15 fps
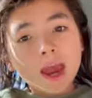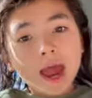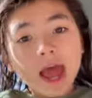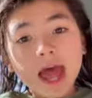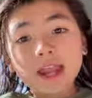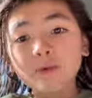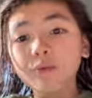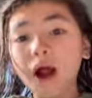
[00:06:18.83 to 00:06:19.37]

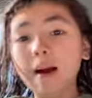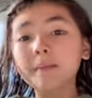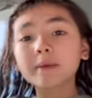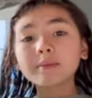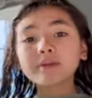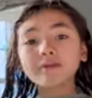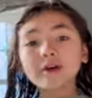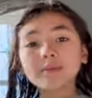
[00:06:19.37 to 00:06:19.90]
and I'm gonna
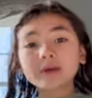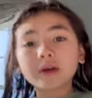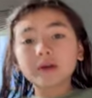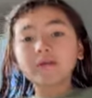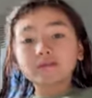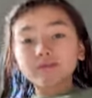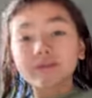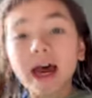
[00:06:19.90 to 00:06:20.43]
be filming
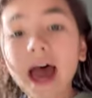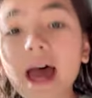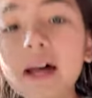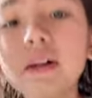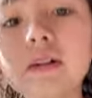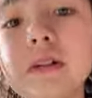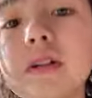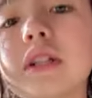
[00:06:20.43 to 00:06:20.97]
that,
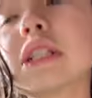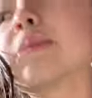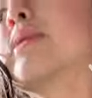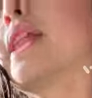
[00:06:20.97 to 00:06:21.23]
some of